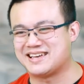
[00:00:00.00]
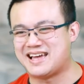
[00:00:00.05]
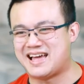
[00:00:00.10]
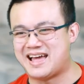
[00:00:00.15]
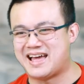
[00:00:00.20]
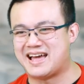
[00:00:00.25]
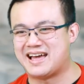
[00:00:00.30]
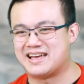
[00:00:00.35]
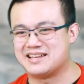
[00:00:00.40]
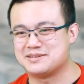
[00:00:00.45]

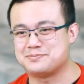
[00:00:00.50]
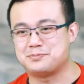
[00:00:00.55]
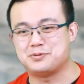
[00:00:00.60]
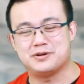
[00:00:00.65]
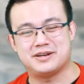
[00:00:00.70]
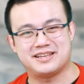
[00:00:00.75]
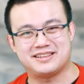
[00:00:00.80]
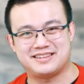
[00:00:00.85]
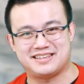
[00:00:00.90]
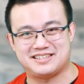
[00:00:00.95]
and
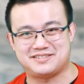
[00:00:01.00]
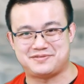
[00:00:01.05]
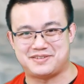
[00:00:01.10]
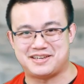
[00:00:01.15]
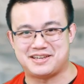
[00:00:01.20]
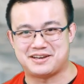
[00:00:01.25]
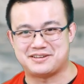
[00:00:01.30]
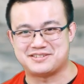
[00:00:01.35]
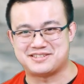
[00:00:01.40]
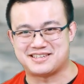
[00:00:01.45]
putting these
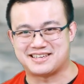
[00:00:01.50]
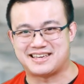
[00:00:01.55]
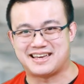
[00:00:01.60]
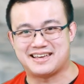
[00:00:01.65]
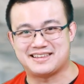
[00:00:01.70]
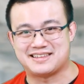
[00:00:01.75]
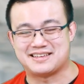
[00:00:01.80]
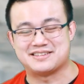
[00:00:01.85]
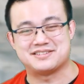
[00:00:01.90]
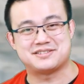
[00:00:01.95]
videos
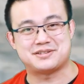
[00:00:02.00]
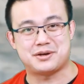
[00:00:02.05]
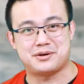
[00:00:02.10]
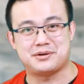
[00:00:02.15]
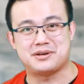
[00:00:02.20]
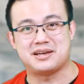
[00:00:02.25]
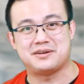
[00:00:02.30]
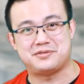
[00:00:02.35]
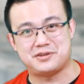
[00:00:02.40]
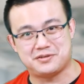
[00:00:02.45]
together, so
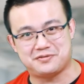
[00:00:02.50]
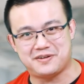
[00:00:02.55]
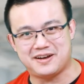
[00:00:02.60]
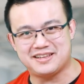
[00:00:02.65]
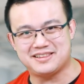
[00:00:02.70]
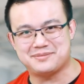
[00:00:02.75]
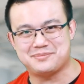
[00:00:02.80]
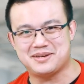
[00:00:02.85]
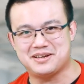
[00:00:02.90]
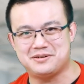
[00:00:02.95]
if you find
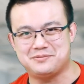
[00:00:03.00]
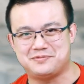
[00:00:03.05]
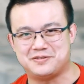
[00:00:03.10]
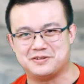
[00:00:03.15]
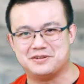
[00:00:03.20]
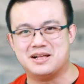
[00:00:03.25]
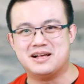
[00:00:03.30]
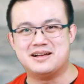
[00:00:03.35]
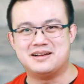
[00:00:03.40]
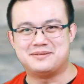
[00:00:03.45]
them
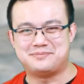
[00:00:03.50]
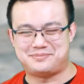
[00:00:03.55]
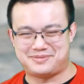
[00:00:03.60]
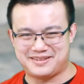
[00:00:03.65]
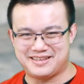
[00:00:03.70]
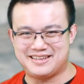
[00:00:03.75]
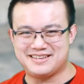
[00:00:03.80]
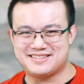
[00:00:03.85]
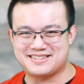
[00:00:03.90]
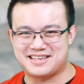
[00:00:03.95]
helpful,
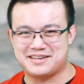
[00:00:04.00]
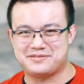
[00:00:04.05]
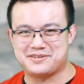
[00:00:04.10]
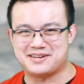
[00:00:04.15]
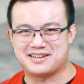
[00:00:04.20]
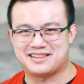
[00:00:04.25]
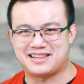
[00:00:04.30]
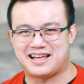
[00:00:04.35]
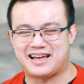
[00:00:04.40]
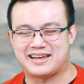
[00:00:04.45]
please give it
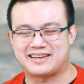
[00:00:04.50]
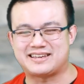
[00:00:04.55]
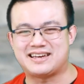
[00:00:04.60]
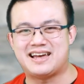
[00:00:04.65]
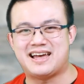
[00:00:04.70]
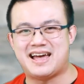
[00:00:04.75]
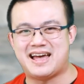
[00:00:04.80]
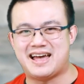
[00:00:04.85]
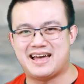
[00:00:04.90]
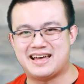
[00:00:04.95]
a like
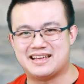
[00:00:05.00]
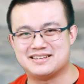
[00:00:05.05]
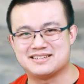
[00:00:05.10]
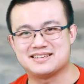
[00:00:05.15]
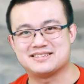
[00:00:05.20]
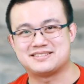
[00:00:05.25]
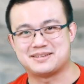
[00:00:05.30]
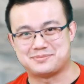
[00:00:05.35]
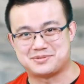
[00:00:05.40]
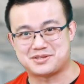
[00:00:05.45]
and
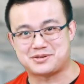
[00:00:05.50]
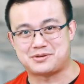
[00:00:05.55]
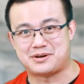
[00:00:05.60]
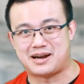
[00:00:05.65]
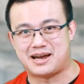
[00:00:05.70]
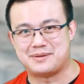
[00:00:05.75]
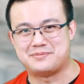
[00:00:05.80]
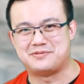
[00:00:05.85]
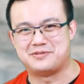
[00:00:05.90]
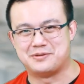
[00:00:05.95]

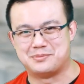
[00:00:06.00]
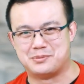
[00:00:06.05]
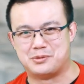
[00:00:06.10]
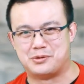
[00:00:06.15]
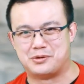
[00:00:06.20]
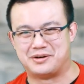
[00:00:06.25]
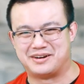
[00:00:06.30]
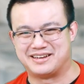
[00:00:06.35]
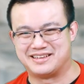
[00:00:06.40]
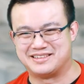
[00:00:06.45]
subscribe for
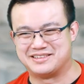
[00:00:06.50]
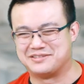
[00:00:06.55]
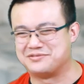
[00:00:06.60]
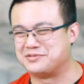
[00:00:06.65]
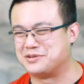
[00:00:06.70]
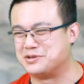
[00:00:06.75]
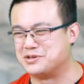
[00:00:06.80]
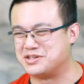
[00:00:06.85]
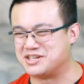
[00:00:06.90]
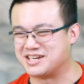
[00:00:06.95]
more in the
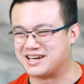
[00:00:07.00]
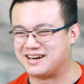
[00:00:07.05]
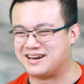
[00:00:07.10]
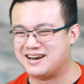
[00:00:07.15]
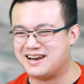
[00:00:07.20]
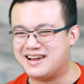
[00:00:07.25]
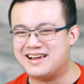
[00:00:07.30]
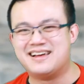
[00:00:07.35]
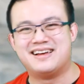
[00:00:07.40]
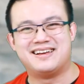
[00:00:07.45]
future.
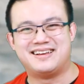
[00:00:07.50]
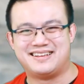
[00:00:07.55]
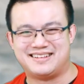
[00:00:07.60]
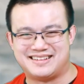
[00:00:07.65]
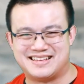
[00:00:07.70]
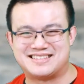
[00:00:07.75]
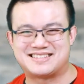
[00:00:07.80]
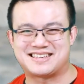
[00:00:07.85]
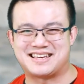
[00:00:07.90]
Let's get